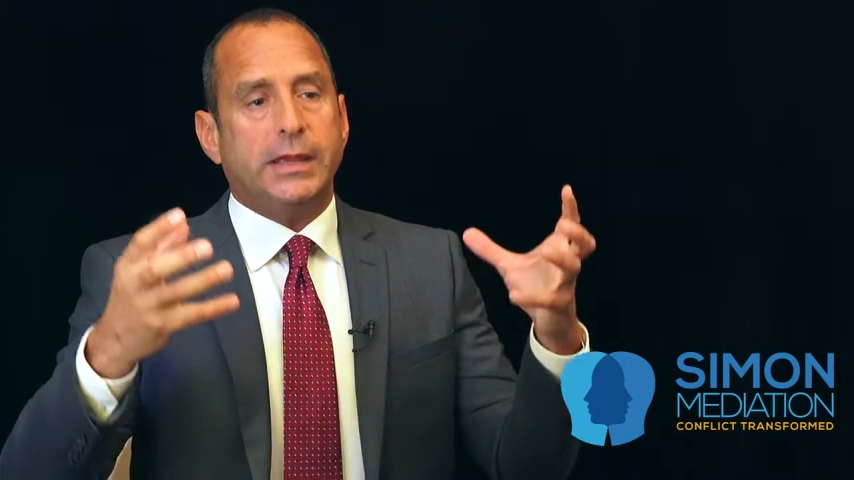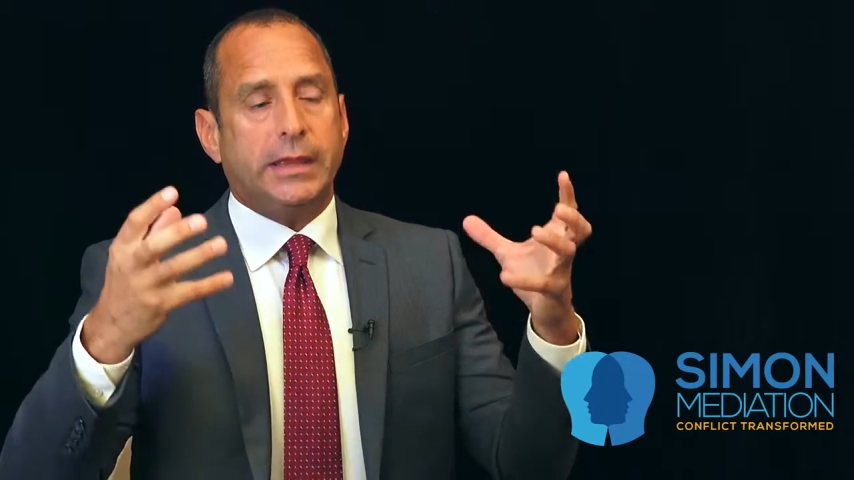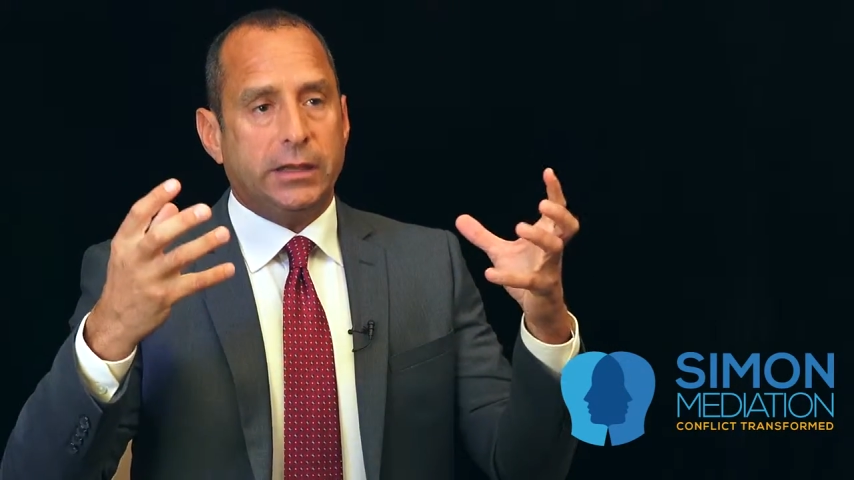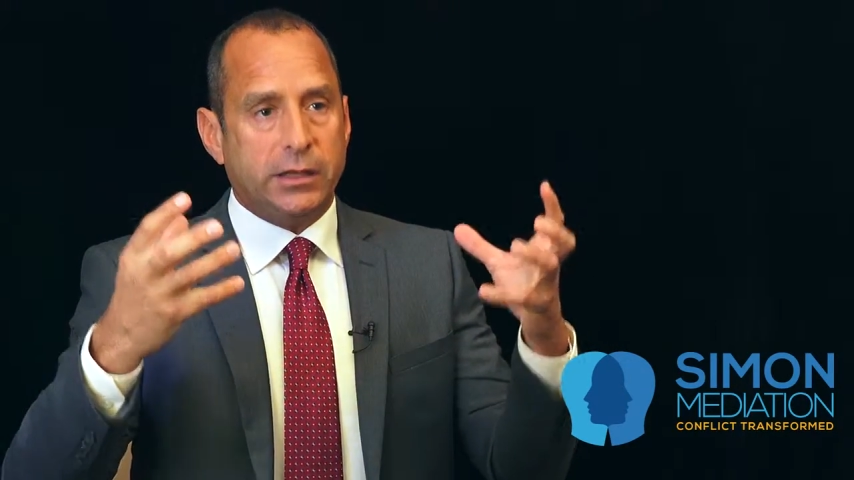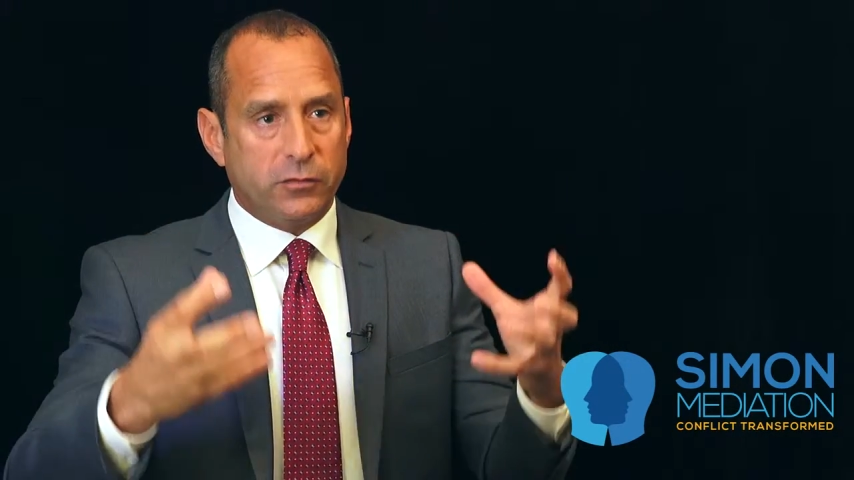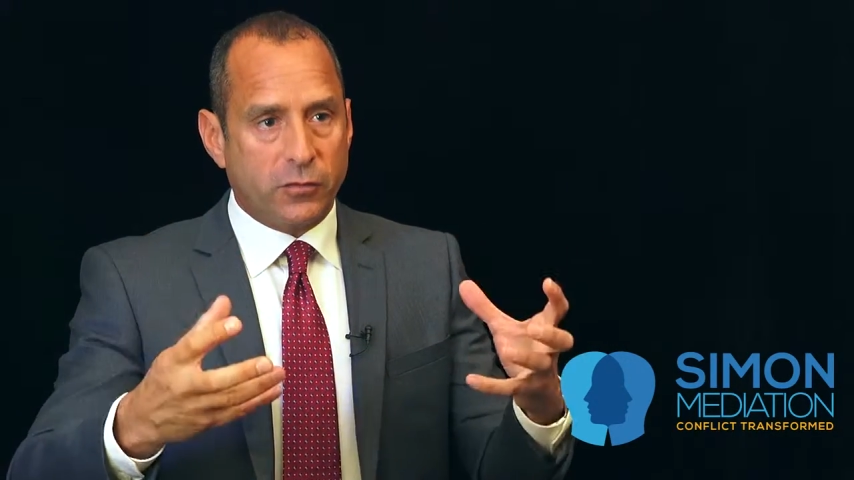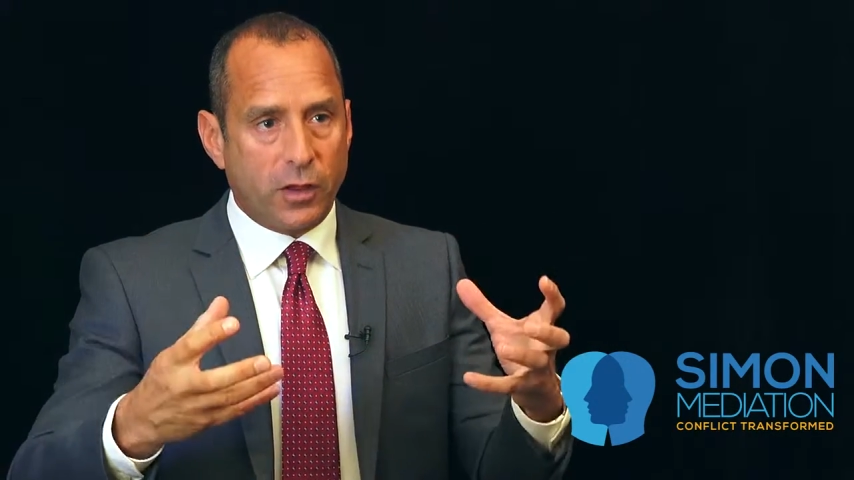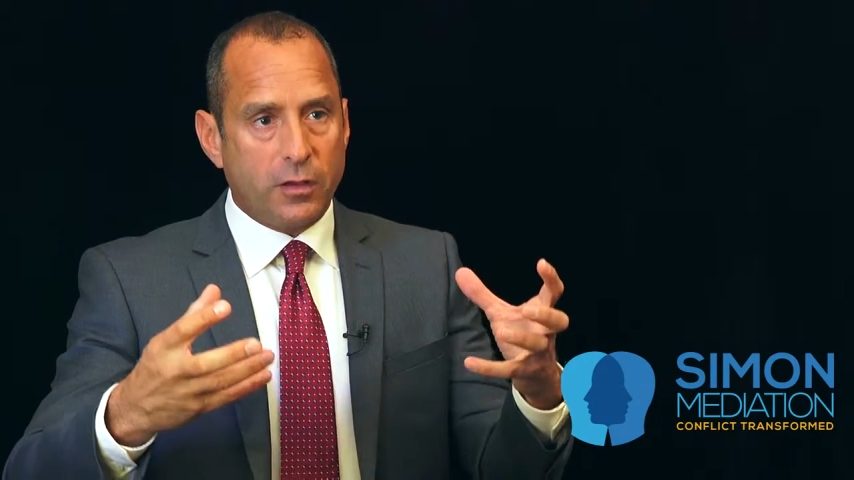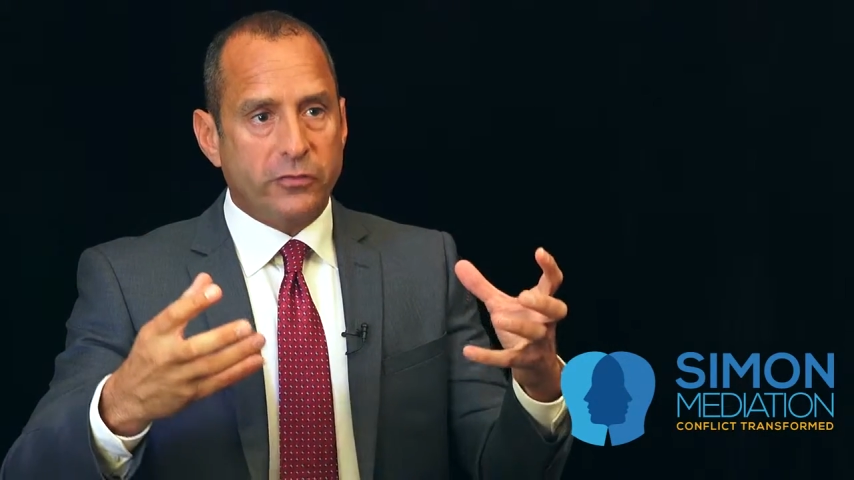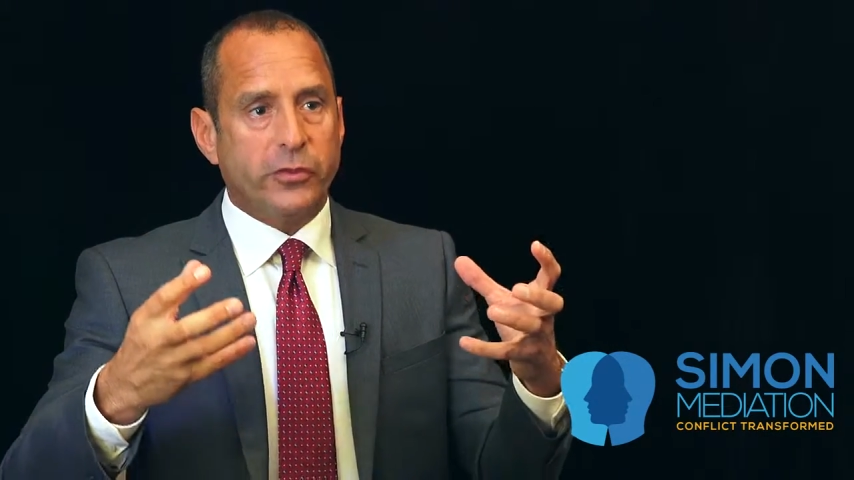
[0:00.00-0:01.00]
It
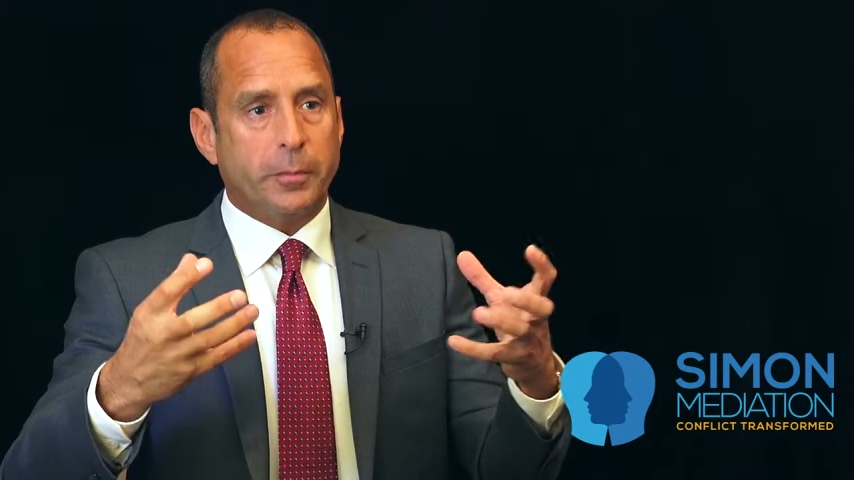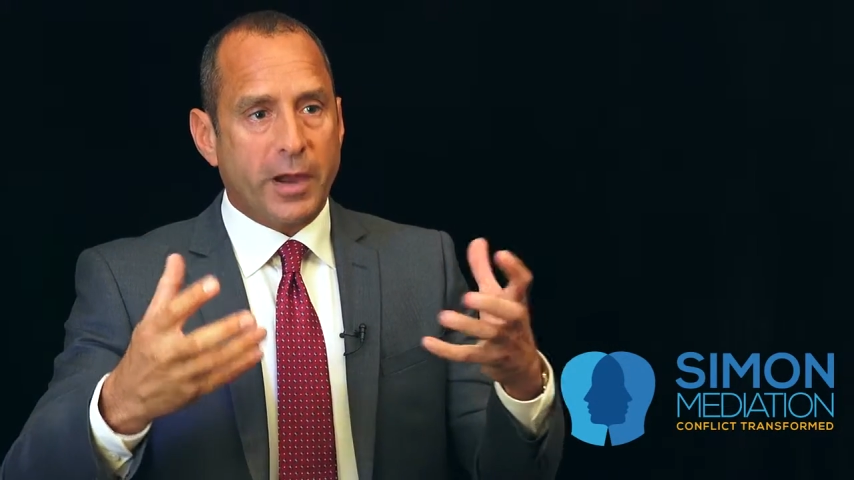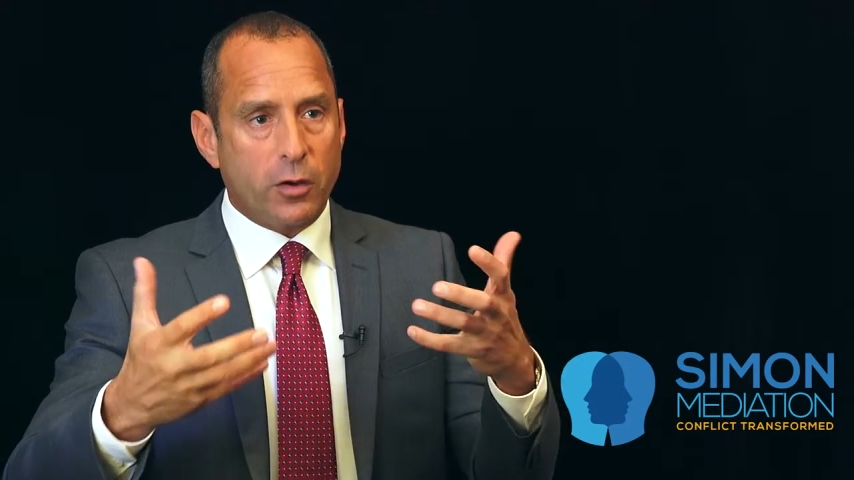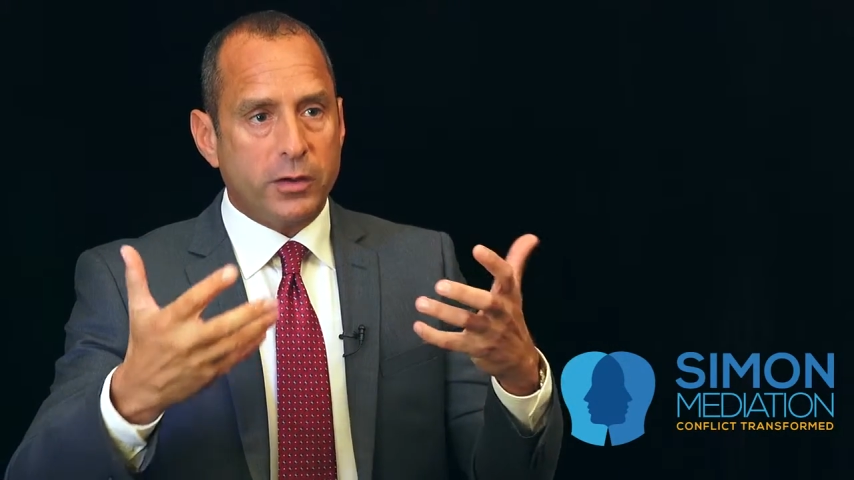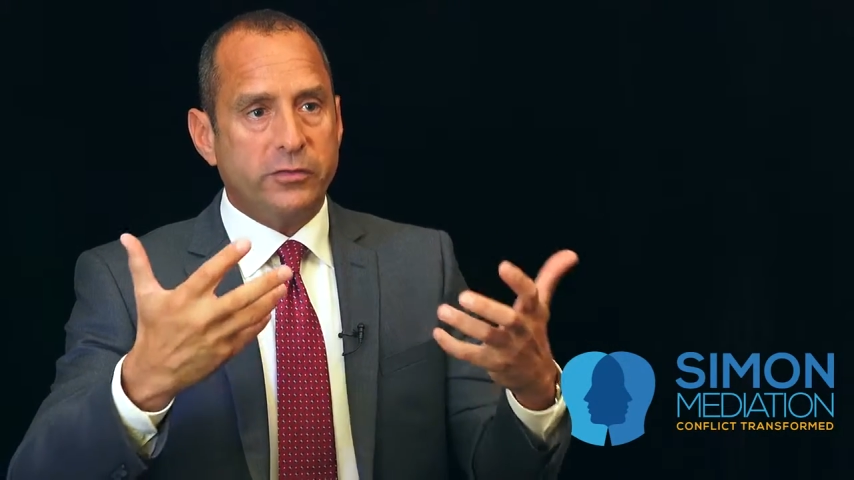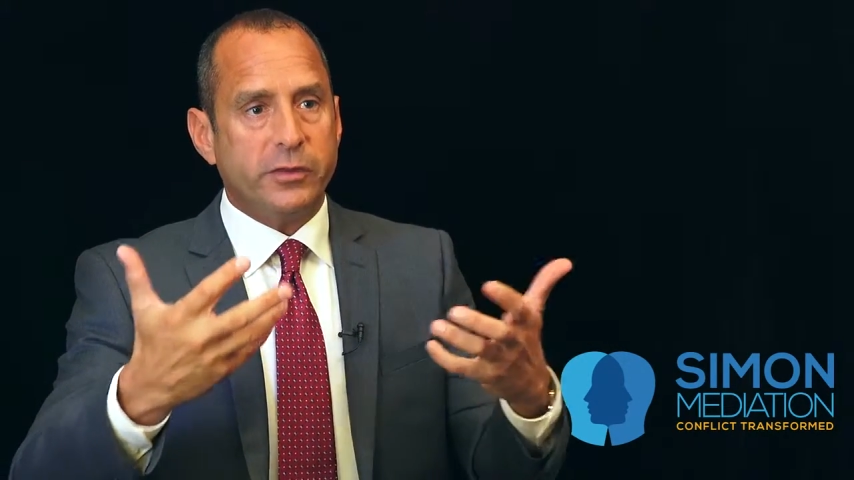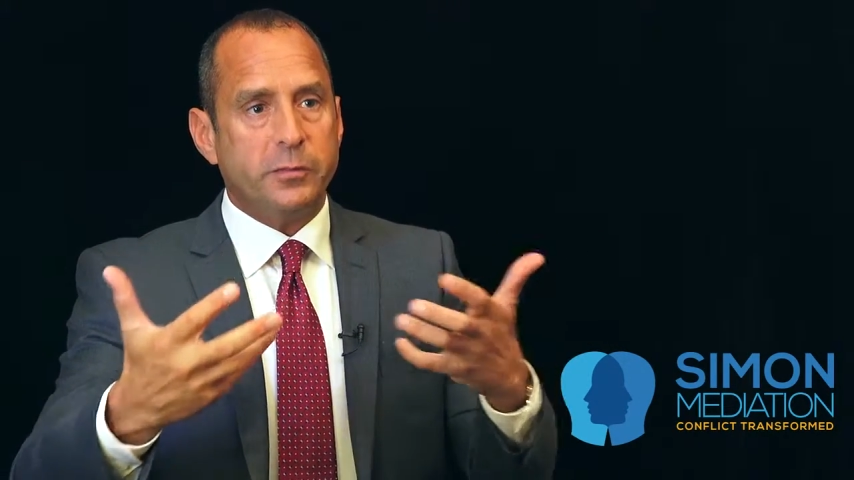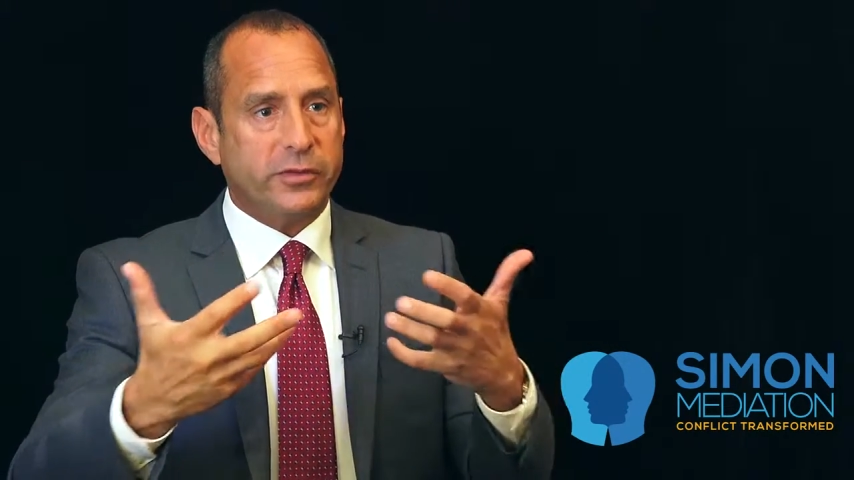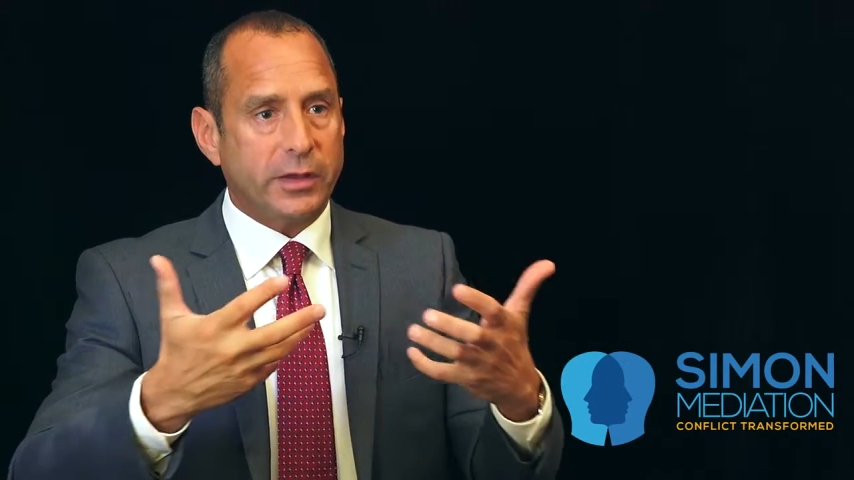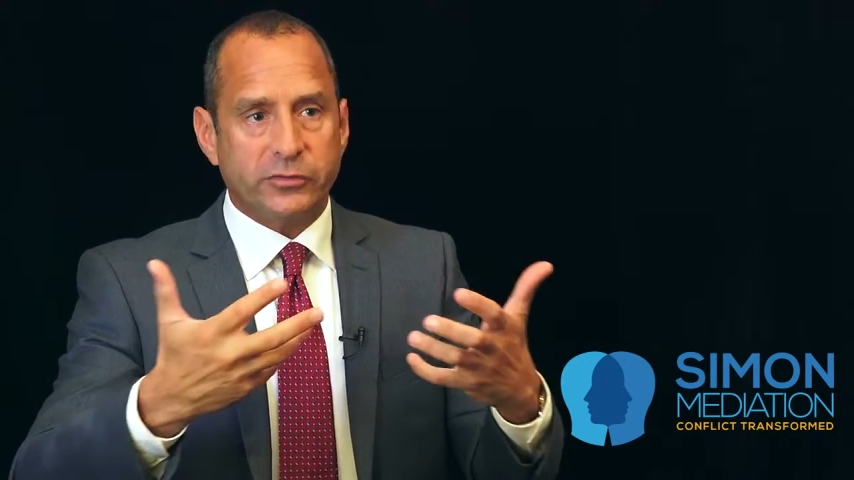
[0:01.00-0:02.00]
involves the parties
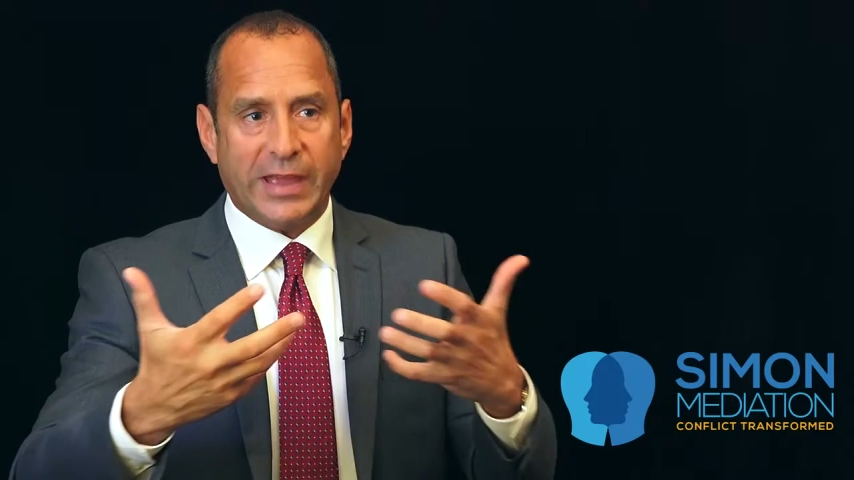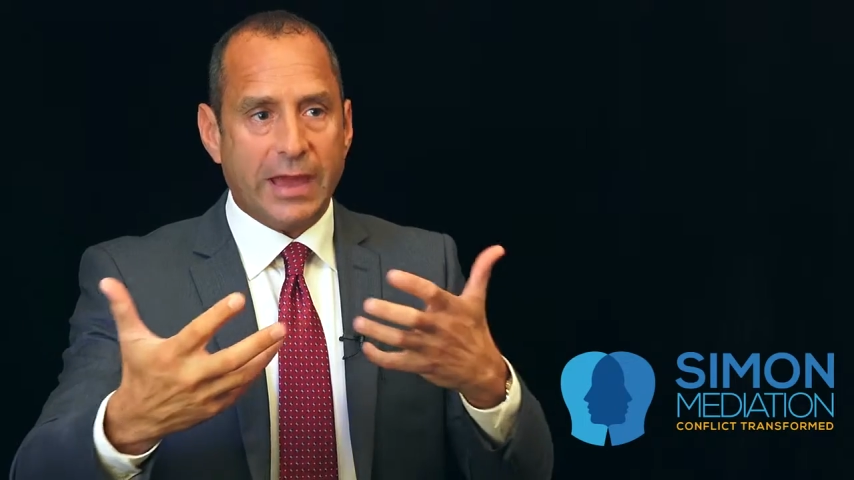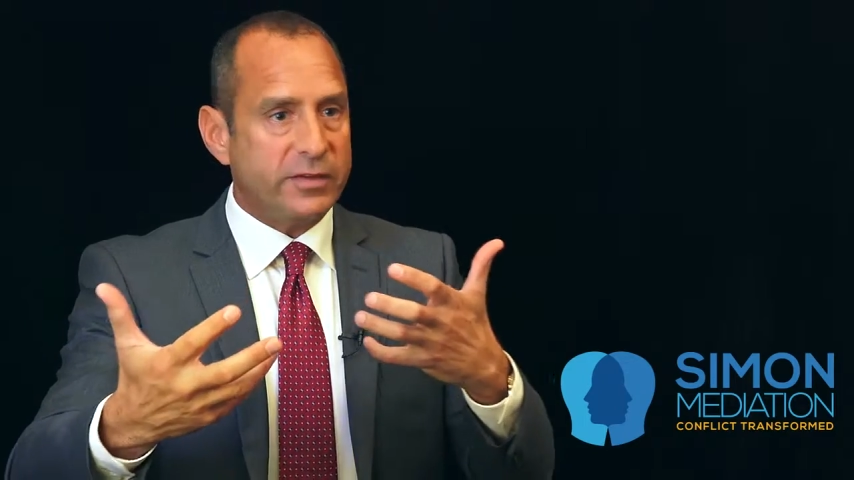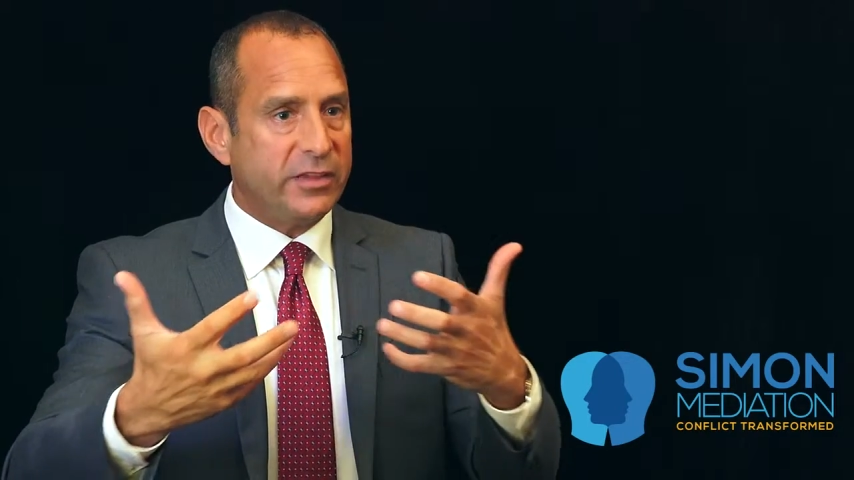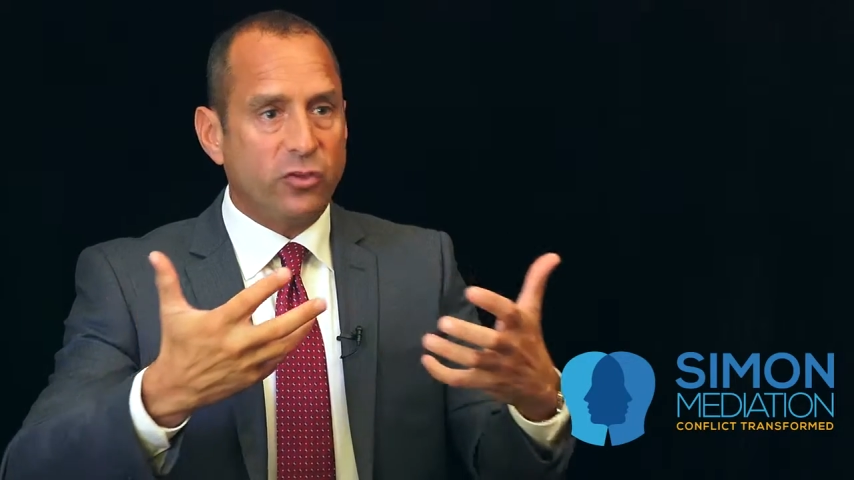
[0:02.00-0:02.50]
themselves having